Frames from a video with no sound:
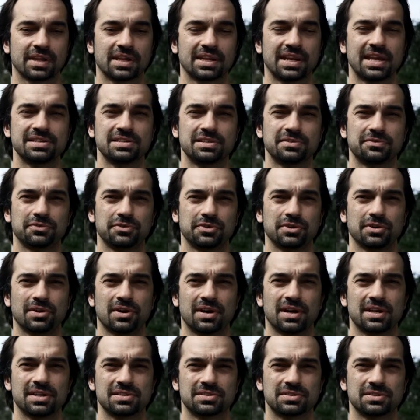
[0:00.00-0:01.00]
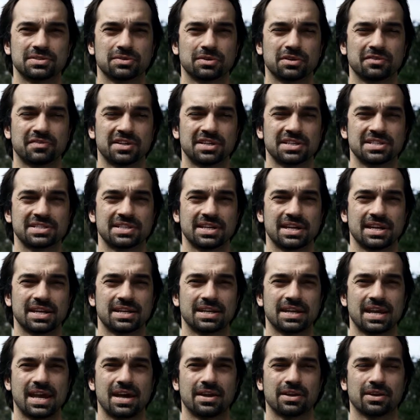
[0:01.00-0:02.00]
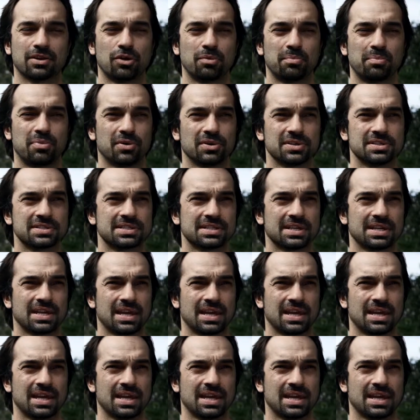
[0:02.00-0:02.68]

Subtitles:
easy for you guys to sort of understand how to compost,